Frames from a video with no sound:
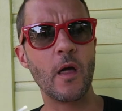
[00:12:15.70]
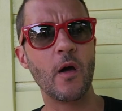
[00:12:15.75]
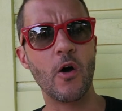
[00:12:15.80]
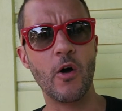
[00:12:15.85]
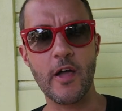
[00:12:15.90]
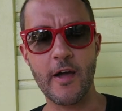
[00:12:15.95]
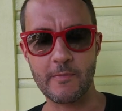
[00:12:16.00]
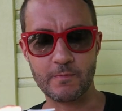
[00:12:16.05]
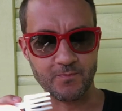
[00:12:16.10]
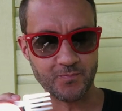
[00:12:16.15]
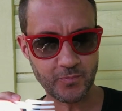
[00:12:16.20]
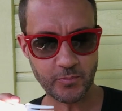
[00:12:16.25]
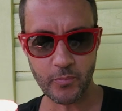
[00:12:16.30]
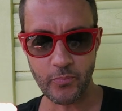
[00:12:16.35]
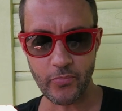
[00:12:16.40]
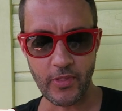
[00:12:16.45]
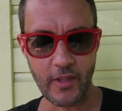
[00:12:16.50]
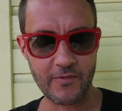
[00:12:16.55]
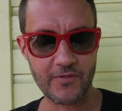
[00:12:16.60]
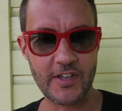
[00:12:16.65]
Oh yeah,
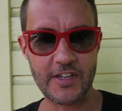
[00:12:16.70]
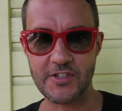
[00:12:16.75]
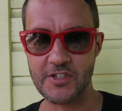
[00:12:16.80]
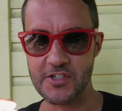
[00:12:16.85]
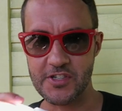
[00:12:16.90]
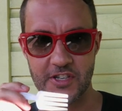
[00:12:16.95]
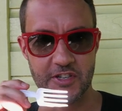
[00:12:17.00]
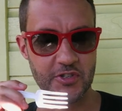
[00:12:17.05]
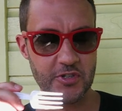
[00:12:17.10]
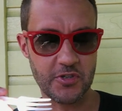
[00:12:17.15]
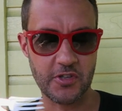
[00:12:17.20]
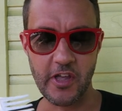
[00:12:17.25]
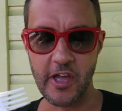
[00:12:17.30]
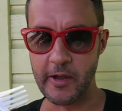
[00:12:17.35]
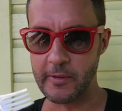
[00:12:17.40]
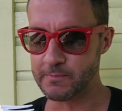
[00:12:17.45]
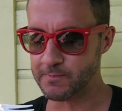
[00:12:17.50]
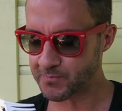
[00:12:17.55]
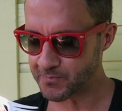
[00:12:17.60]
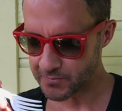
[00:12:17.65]
that just hits you
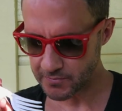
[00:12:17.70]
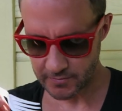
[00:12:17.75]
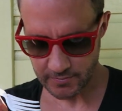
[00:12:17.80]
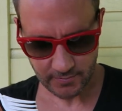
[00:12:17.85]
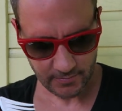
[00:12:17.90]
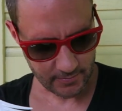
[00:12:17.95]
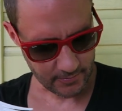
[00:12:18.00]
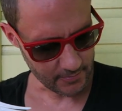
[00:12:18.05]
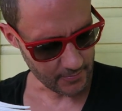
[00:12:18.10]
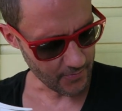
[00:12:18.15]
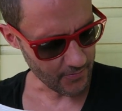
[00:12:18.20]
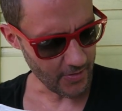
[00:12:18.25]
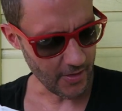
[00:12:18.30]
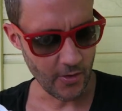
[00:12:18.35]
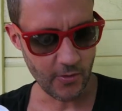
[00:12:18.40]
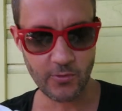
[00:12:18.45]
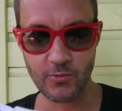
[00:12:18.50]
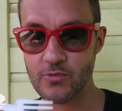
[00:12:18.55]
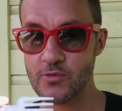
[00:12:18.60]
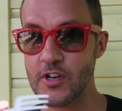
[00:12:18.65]
like
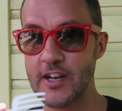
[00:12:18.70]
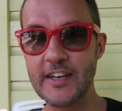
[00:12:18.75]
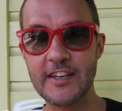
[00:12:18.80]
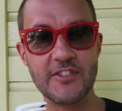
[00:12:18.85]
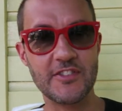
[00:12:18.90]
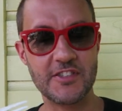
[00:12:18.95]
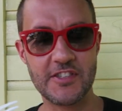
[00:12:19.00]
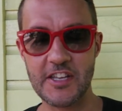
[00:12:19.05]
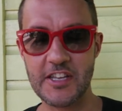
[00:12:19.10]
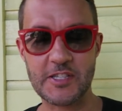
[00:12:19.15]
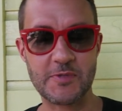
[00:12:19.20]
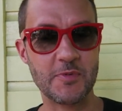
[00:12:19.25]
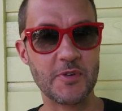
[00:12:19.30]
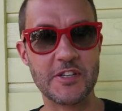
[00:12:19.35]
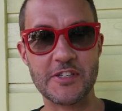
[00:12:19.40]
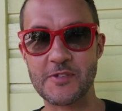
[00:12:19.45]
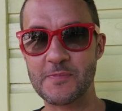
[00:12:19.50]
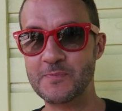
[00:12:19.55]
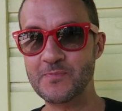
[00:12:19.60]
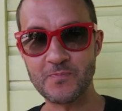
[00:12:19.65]
right in the taste
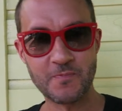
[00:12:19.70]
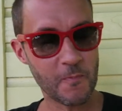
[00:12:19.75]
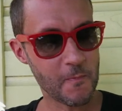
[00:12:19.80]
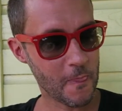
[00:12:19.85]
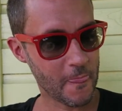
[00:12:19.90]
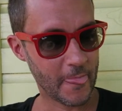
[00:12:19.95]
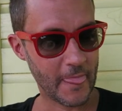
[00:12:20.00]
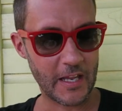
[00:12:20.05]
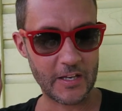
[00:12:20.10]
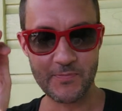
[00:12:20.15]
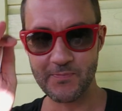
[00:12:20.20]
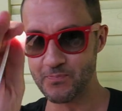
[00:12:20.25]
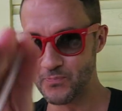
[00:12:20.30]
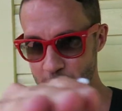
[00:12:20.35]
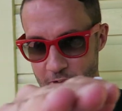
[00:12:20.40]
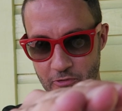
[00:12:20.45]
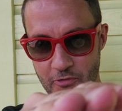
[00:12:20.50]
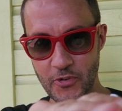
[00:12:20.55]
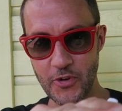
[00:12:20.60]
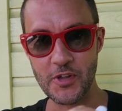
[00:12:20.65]
buds.
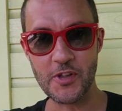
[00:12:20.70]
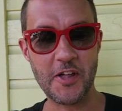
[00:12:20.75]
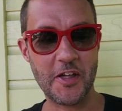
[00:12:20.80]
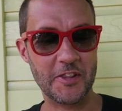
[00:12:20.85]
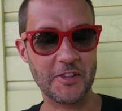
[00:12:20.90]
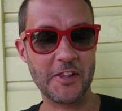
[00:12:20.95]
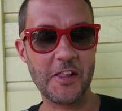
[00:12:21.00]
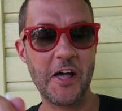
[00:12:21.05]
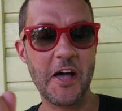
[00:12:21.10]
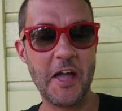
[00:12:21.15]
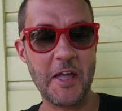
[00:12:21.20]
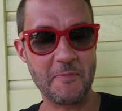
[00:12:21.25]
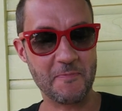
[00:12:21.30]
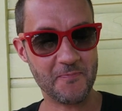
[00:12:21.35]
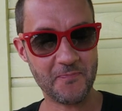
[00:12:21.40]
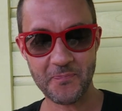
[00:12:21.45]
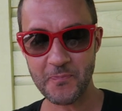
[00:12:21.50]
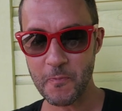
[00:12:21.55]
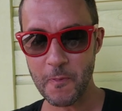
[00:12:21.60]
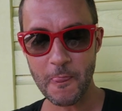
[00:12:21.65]
Full on lime.
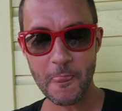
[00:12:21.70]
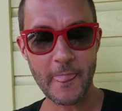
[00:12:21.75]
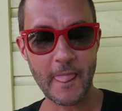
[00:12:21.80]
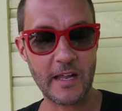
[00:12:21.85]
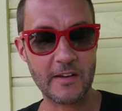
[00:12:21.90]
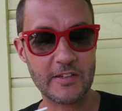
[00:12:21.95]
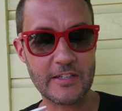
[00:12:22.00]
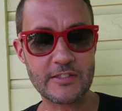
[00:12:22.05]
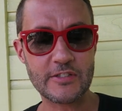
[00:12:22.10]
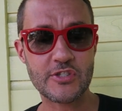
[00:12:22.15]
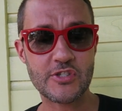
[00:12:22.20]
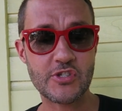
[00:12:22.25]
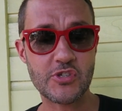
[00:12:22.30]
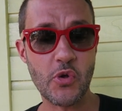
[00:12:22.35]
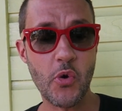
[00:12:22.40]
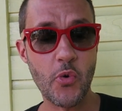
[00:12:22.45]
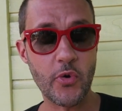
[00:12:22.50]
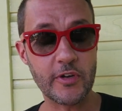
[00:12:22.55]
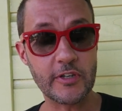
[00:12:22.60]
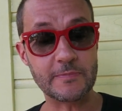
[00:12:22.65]
That is
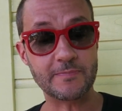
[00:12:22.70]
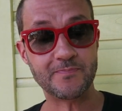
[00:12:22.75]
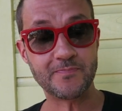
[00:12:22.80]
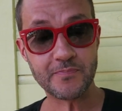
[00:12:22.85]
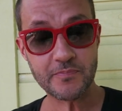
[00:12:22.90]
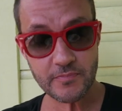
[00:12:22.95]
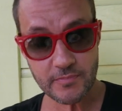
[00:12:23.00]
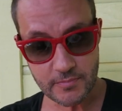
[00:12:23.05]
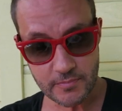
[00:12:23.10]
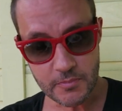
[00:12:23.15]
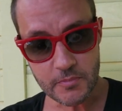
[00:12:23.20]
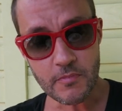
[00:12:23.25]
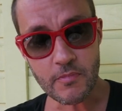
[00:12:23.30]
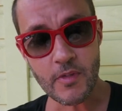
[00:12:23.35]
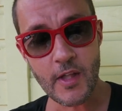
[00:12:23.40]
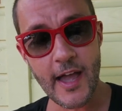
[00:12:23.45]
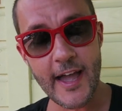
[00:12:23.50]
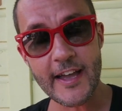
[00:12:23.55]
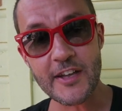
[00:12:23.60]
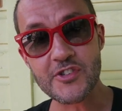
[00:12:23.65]
so good.
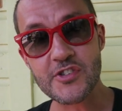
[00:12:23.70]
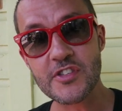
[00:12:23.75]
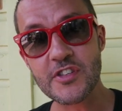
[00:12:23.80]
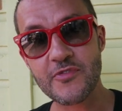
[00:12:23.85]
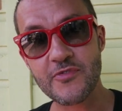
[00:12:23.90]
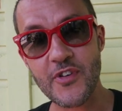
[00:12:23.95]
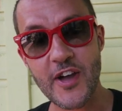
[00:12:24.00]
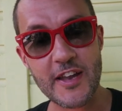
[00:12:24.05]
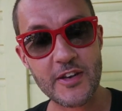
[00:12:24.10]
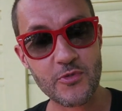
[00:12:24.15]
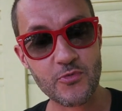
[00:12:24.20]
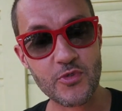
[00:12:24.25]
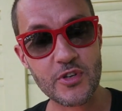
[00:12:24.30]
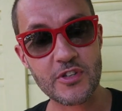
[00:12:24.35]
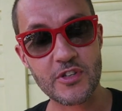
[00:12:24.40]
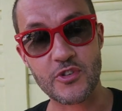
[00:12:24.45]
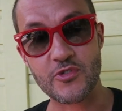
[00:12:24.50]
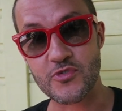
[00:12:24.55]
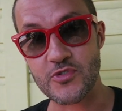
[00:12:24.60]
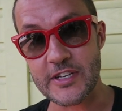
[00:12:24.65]
I actually find it
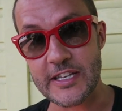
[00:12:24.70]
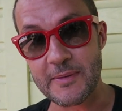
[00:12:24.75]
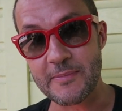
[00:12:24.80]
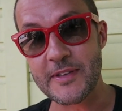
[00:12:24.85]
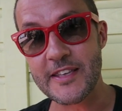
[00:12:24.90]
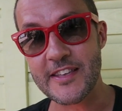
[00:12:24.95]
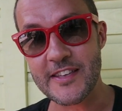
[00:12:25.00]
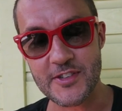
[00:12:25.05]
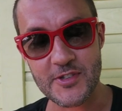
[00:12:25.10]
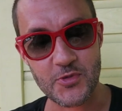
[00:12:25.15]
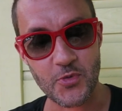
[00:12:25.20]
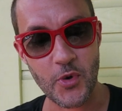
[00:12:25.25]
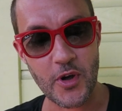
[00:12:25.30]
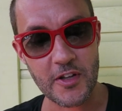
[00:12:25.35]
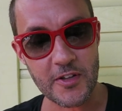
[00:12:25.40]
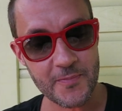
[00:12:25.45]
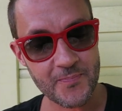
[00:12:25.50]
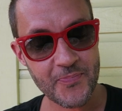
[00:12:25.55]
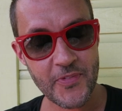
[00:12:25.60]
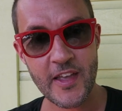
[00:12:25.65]
really creamy as
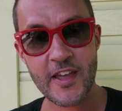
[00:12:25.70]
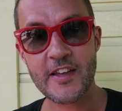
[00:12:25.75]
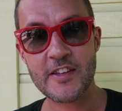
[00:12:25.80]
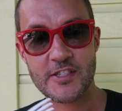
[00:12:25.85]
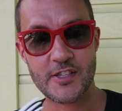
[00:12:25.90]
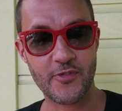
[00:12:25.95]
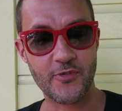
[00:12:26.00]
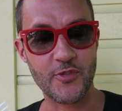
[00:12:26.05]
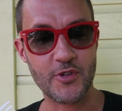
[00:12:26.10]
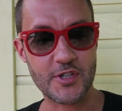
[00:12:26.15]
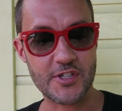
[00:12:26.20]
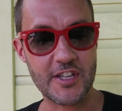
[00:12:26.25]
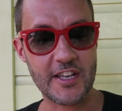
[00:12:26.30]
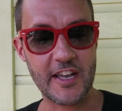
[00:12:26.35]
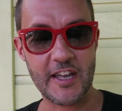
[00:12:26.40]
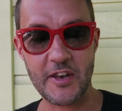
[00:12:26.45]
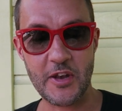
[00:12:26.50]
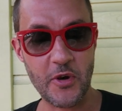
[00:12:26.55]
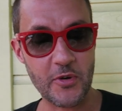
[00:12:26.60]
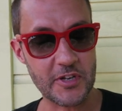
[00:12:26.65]
well. It's the first
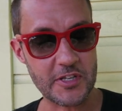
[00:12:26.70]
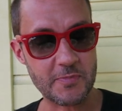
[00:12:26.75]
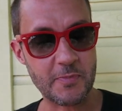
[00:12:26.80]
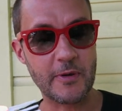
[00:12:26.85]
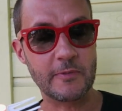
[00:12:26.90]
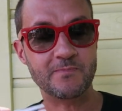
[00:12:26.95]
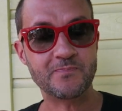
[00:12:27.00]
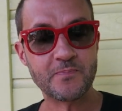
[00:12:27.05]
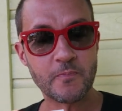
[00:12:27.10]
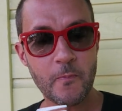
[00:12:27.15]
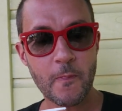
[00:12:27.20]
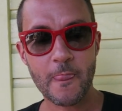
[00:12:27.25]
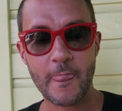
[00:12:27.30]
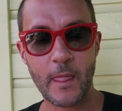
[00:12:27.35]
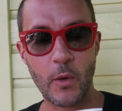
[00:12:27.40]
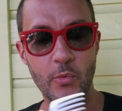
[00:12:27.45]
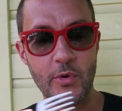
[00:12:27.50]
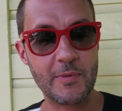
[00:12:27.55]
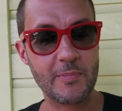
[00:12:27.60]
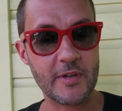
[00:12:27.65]
thing I noticed, but
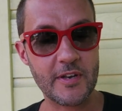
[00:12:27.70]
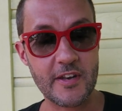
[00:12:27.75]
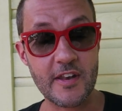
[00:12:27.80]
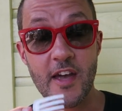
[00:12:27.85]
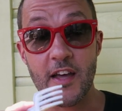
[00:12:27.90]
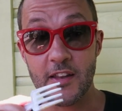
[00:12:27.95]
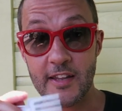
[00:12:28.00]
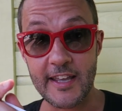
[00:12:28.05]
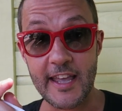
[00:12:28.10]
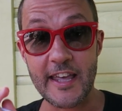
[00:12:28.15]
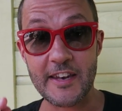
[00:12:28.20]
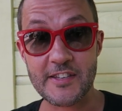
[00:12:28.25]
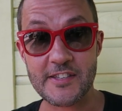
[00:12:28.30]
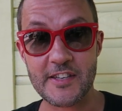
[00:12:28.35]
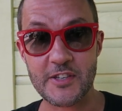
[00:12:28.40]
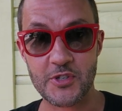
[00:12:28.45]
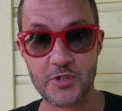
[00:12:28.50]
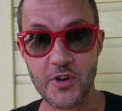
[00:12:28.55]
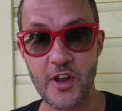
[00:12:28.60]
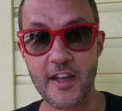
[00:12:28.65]
we've been, uh, like Anna
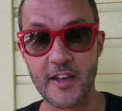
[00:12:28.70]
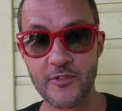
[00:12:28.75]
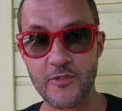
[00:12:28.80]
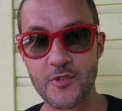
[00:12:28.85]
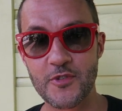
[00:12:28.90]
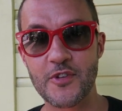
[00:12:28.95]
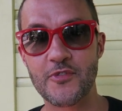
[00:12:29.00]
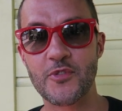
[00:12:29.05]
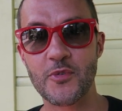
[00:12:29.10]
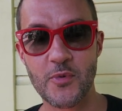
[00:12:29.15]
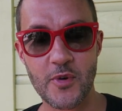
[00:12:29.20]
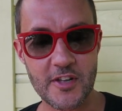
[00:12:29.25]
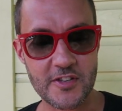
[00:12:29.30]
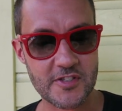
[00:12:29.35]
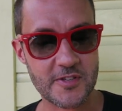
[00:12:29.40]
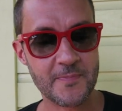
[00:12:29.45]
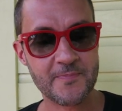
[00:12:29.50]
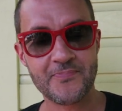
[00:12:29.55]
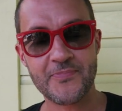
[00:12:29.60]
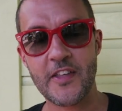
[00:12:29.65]
said, trying a few different
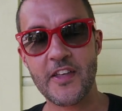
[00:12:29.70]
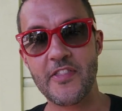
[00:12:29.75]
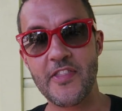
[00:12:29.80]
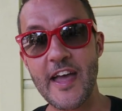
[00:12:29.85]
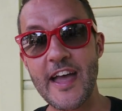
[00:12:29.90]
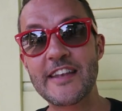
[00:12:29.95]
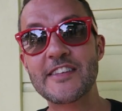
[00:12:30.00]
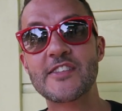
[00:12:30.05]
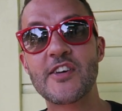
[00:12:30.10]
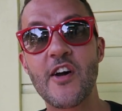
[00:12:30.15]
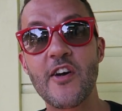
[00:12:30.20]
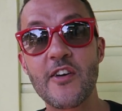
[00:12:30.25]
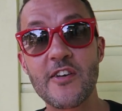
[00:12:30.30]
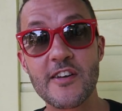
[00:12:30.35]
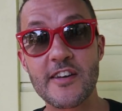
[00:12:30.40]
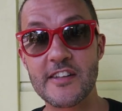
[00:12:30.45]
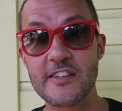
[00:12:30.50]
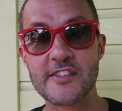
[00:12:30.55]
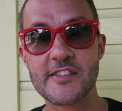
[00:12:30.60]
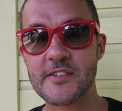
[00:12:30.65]
ones. That
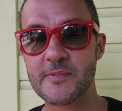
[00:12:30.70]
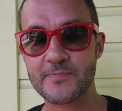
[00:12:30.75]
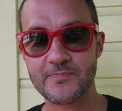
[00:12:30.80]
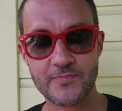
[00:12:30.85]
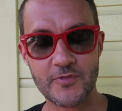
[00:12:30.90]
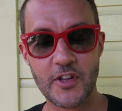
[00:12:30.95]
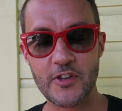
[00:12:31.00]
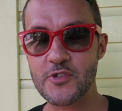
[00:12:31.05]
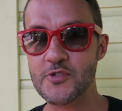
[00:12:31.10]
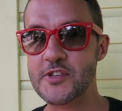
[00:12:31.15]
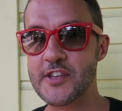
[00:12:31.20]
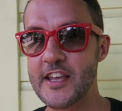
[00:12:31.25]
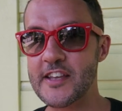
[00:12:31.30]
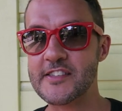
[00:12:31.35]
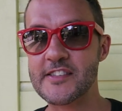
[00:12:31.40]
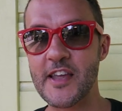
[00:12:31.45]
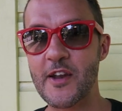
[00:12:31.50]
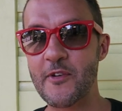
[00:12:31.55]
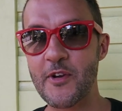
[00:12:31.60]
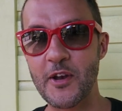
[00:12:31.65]
tartness, you do
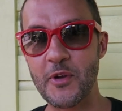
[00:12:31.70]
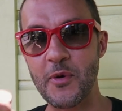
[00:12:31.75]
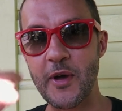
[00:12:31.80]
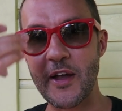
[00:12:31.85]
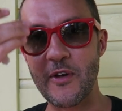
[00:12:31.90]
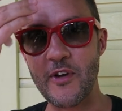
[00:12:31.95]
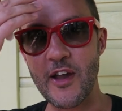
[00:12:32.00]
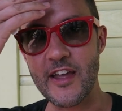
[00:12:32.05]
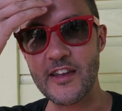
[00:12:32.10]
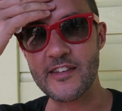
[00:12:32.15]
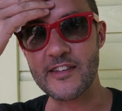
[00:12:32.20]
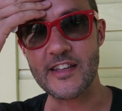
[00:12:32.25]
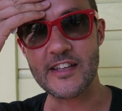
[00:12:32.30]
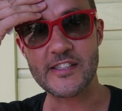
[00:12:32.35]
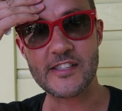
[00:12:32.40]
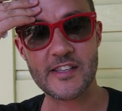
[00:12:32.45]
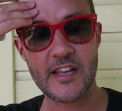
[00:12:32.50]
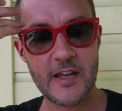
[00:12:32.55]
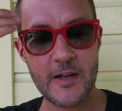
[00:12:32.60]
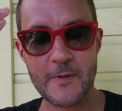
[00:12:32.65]
taste that right away, right?
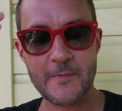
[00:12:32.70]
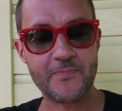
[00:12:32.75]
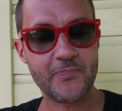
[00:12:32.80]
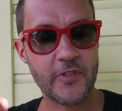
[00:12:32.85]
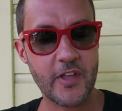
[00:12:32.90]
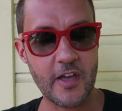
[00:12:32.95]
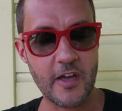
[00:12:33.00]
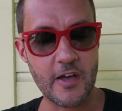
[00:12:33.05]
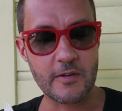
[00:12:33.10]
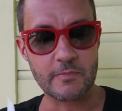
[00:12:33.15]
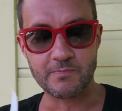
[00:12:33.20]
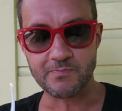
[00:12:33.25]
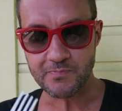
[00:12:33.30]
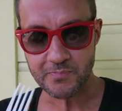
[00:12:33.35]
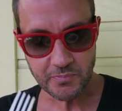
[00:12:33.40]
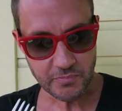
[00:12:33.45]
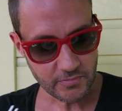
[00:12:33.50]
That's, yeah. Um,